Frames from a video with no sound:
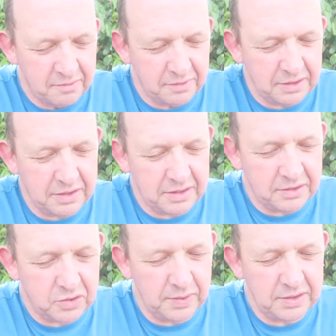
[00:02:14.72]
With a
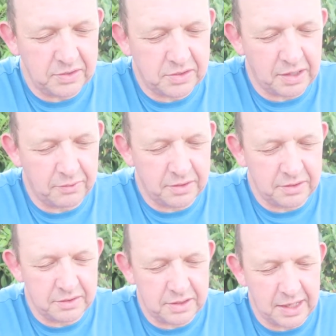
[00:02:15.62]
sweet and
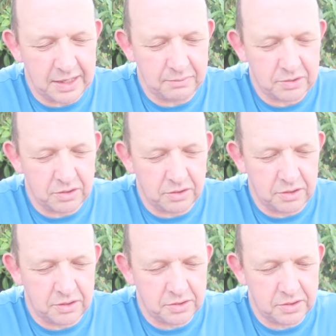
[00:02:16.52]
sour type
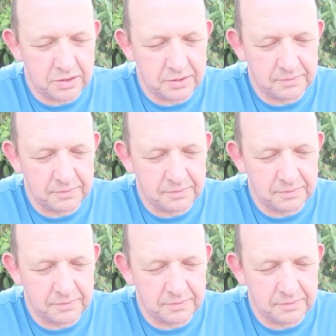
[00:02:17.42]
sauce.